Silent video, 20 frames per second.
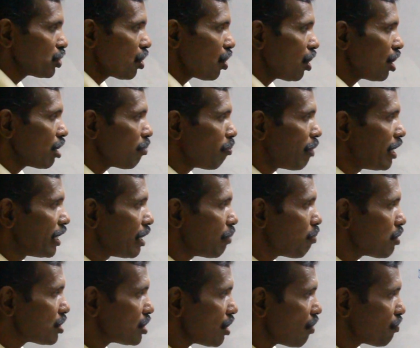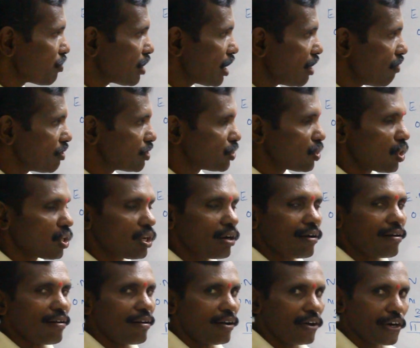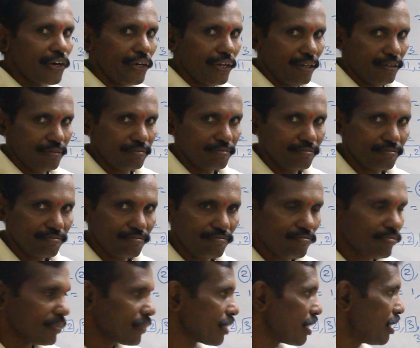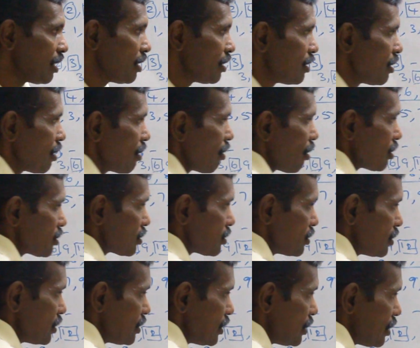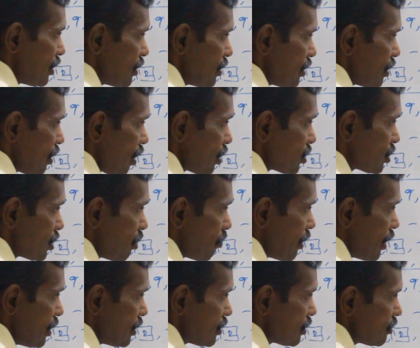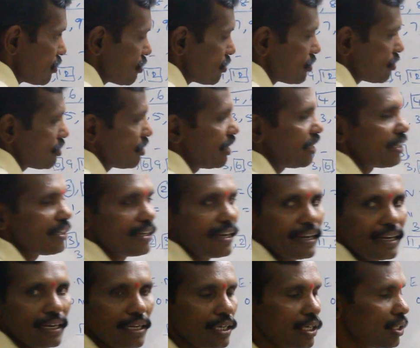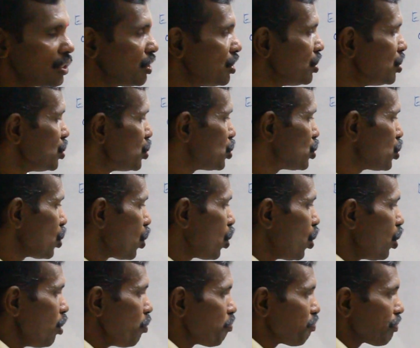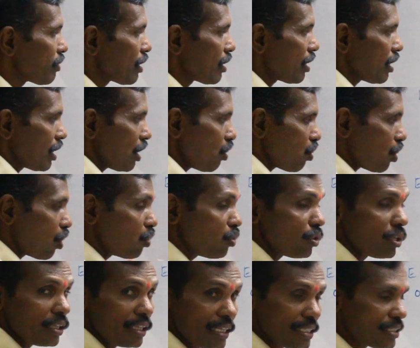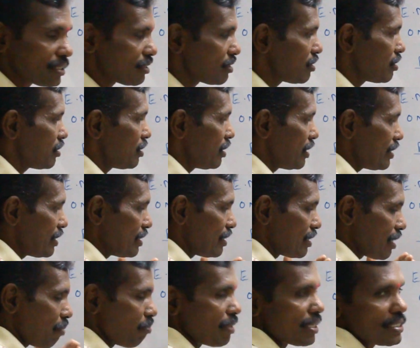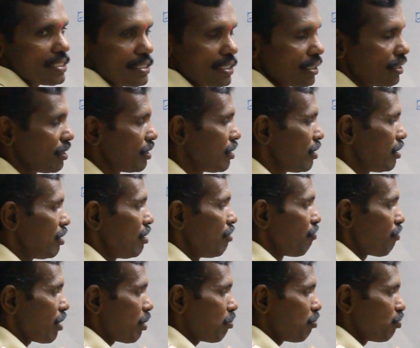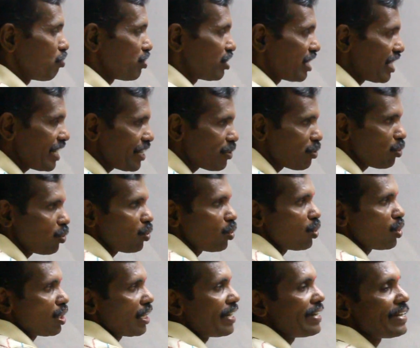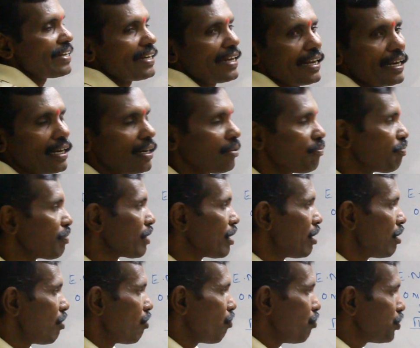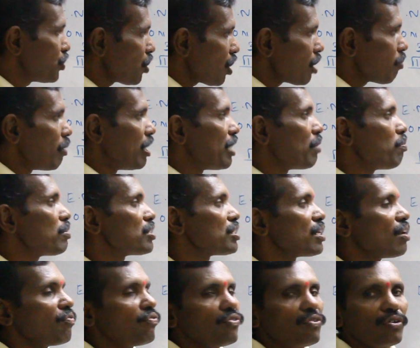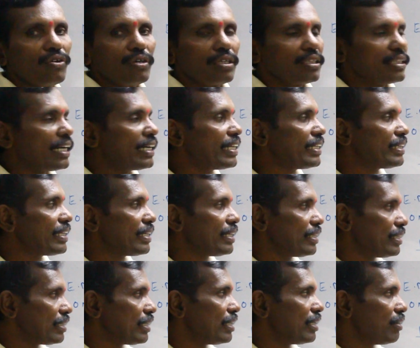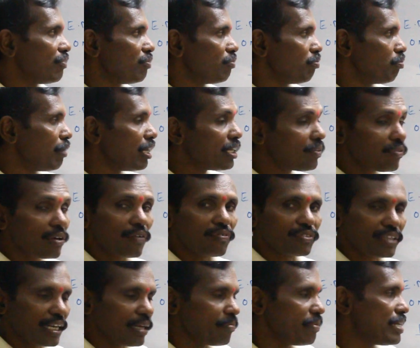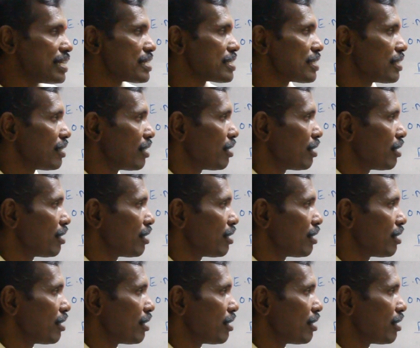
are multiples of 3 which are odd. Last number is 99. So now count these numbers from 3 to 99 which are multiples of 33. The multiple of 3 means